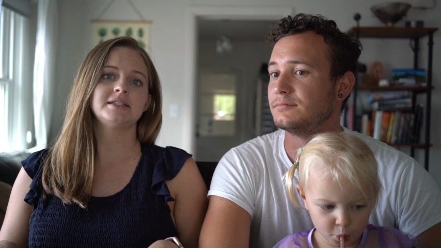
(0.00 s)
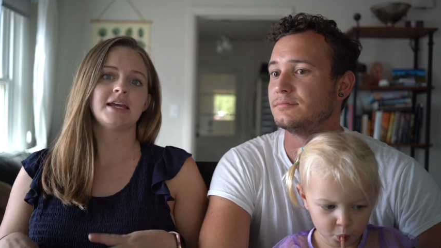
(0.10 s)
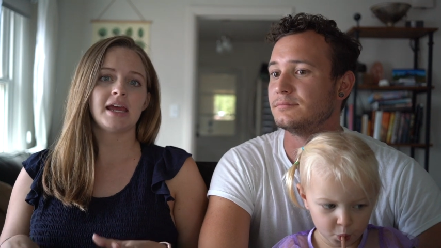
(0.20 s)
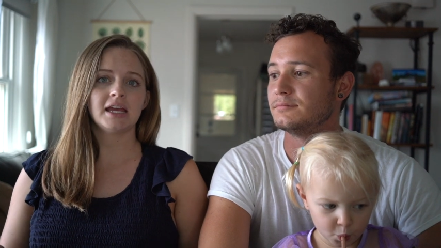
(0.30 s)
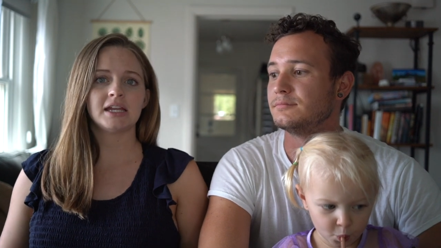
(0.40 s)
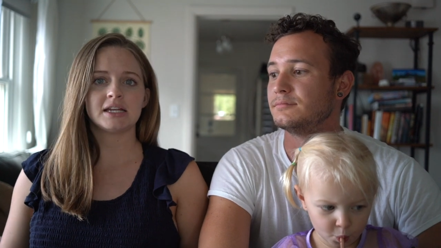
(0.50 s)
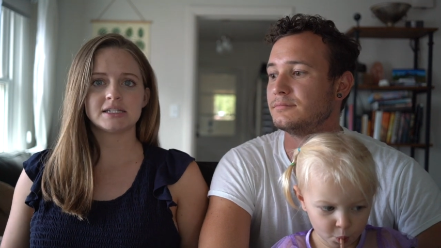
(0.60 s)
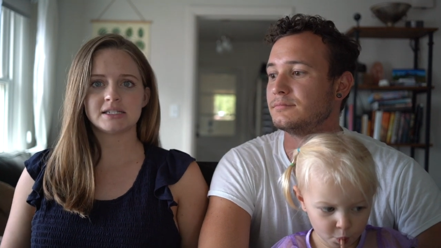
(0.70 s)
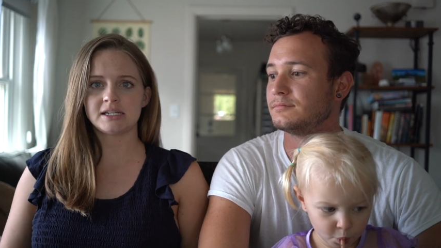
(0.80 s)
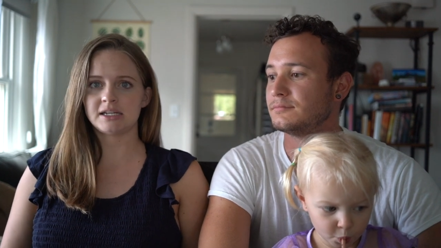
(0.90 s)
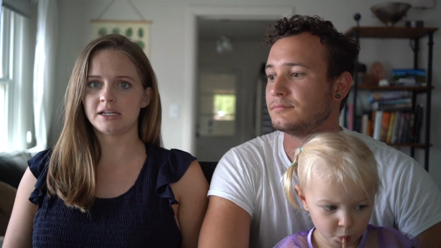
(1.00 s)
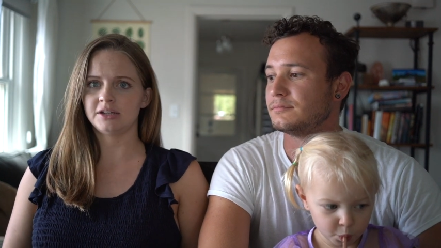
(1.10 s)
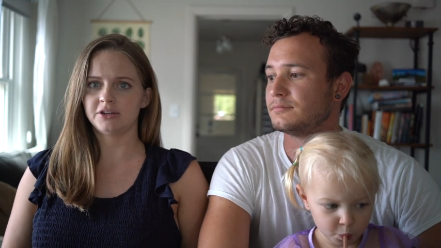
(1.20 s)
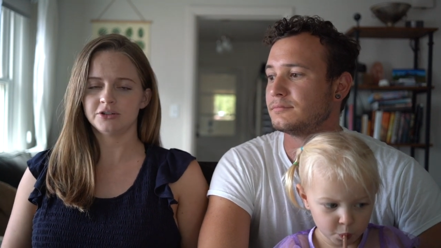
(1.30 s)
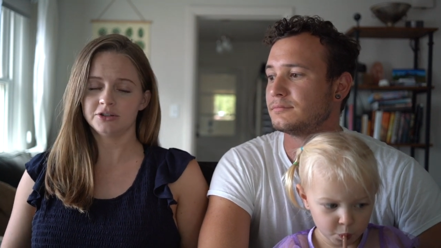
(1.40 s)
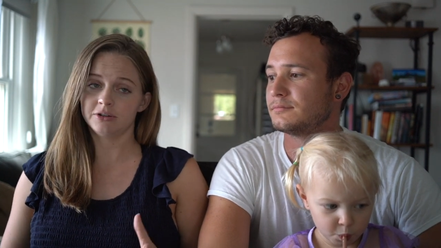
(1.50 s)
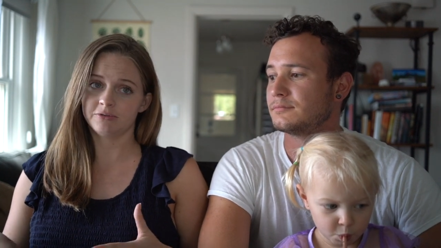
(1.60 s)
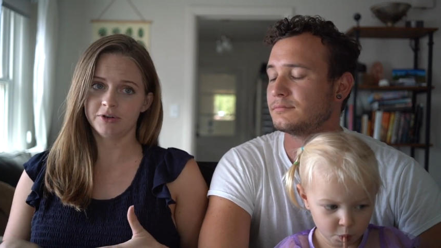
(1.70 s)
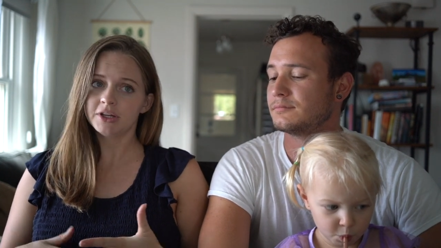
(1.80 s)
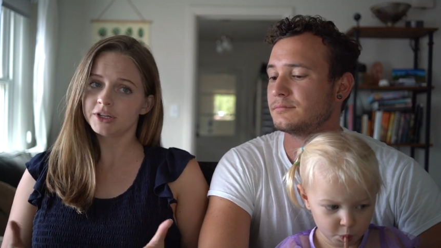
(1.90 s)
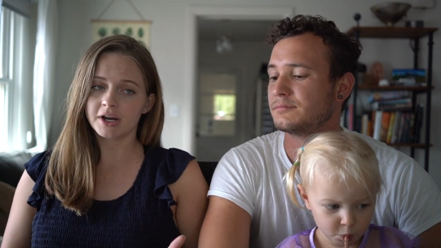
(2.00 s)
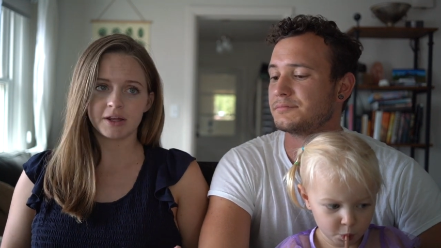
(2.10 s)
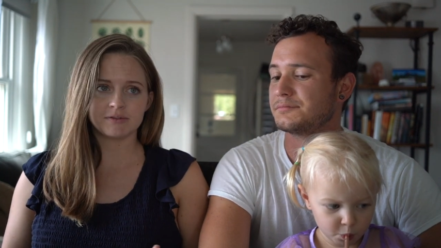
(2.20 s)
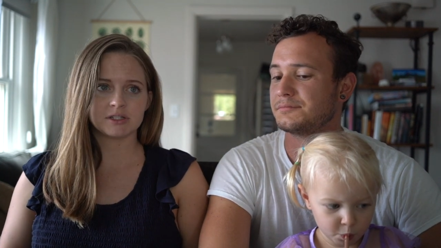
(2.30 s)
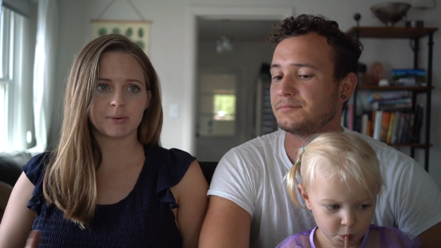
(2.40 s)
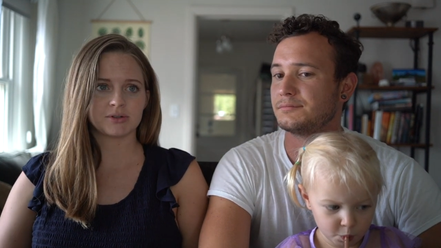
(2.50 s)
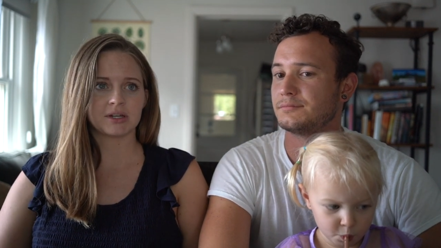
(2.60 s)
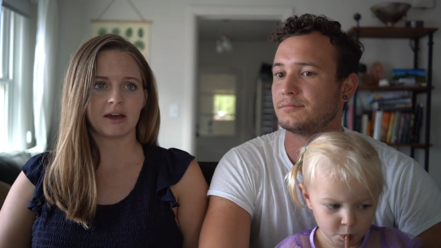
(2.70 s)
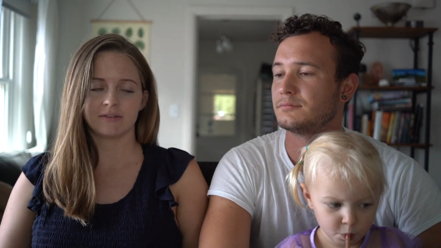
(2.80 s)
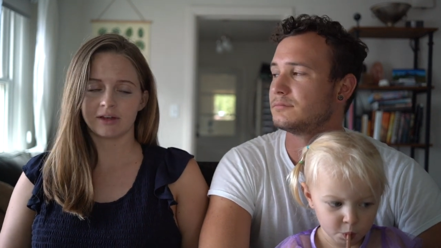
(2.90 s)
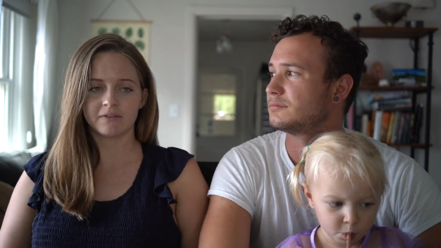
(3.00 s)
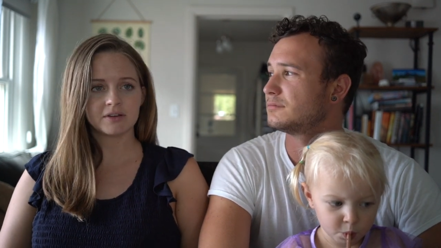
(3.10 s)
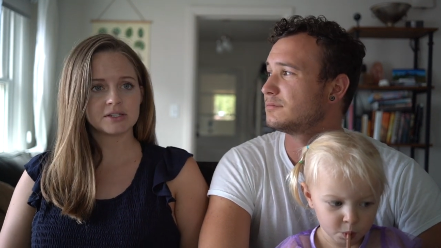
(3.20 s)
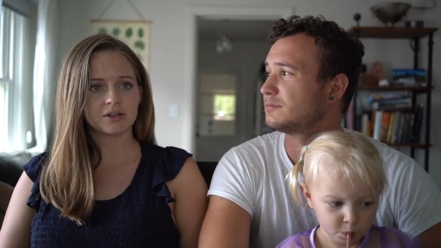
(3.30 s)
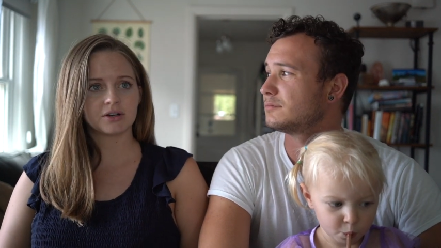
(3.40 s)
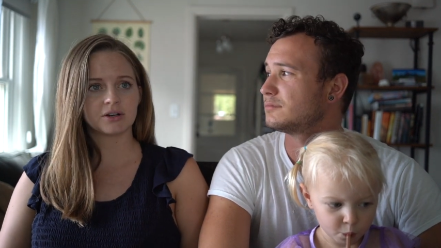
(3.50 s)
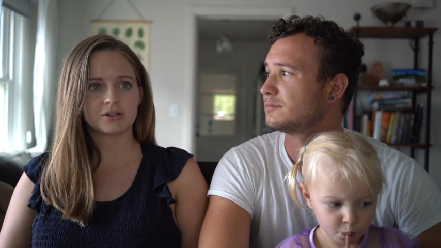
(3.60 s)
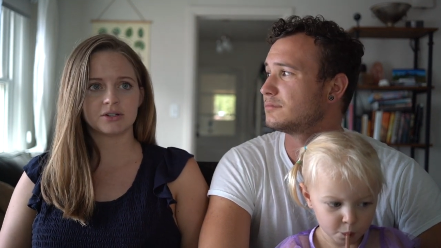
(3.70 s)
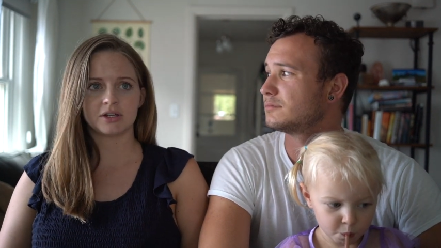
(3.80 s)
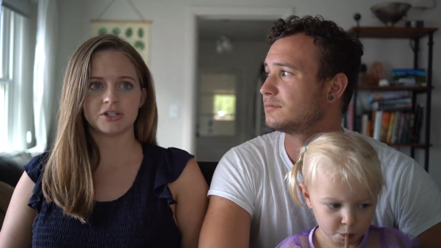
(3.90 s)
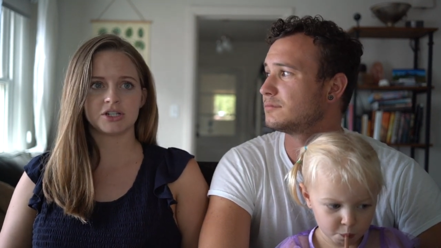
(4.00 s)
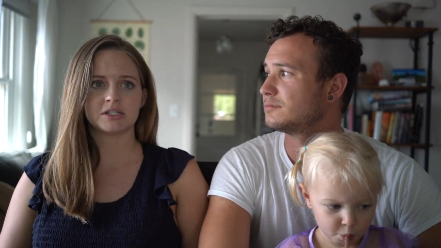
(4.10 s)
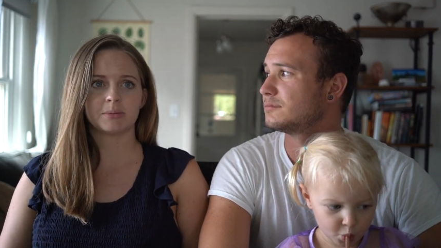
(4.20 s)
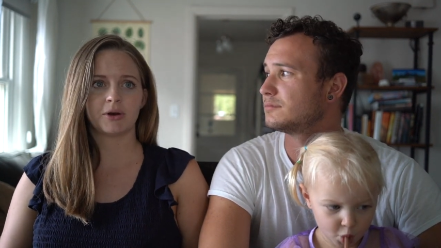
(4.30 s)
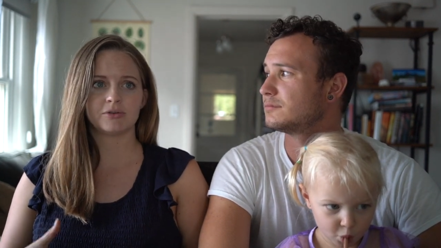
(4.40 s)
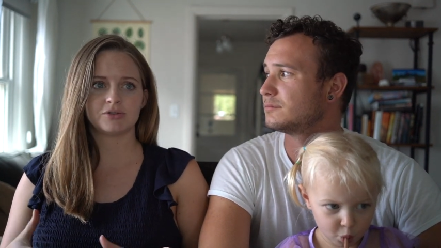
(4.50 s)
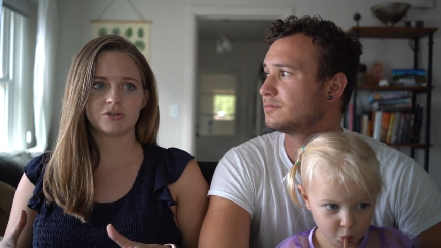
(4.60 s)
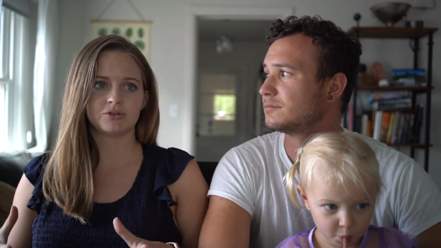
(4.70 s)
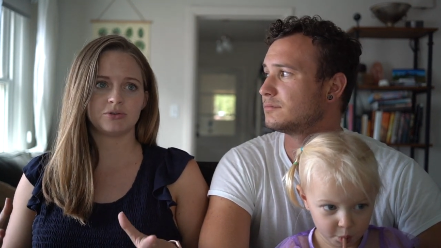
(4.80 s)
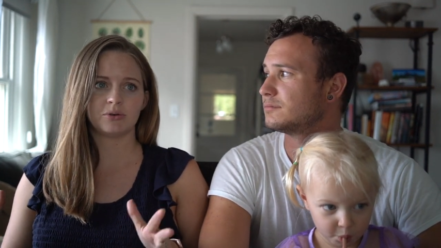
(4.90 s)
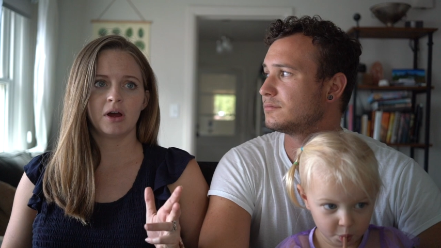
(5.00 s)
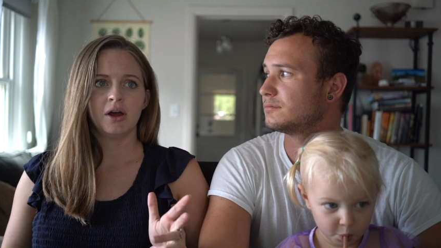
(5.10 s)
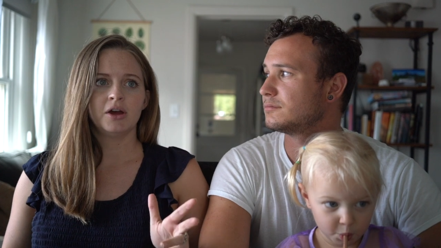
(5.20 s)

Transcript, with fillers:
Speaker 1: take it easy. You're really not even supposed to have like visitors and just supposed to